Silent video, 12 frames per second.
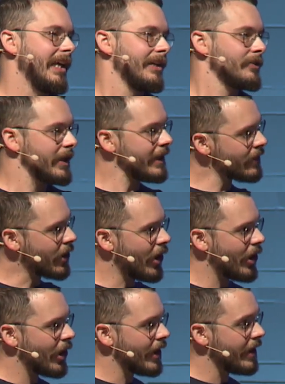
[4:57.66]
So I get in the
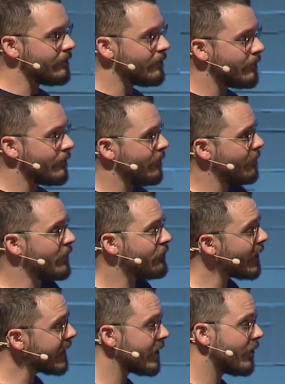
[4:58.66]
car, and before
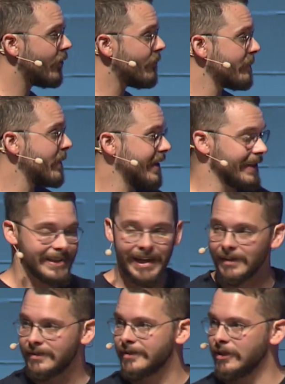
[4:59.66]
I can get home, I'm getting
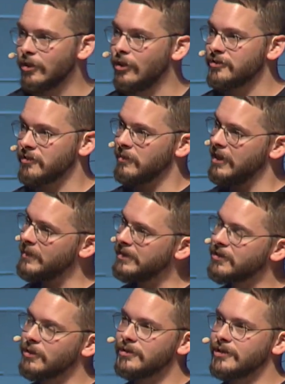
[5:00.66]
texts and calls from him, and
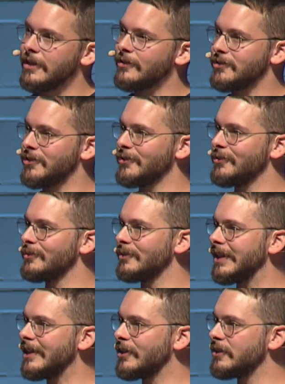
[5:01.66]
so is the other two
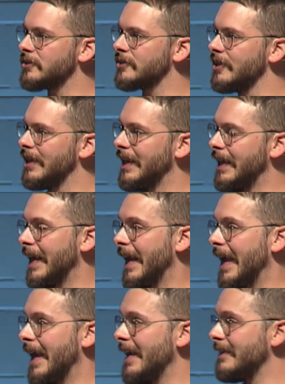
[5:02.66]
leaders.
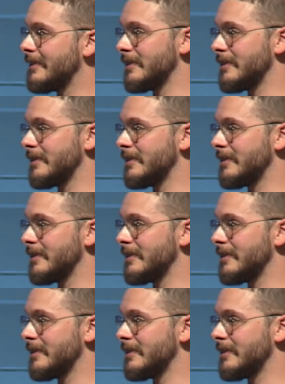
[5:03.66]
And